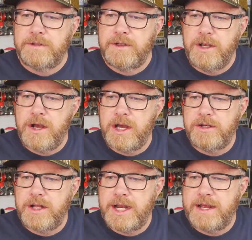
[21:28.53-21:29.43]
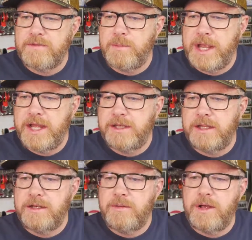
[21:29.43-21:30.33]
No, I do not have a
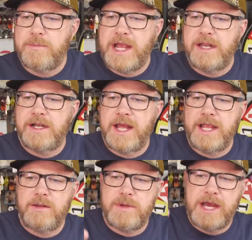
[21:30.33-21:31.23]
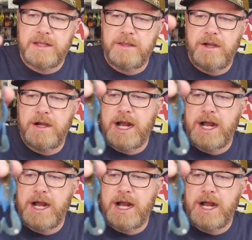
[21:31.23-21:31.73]
bandit a bandit hanging back there.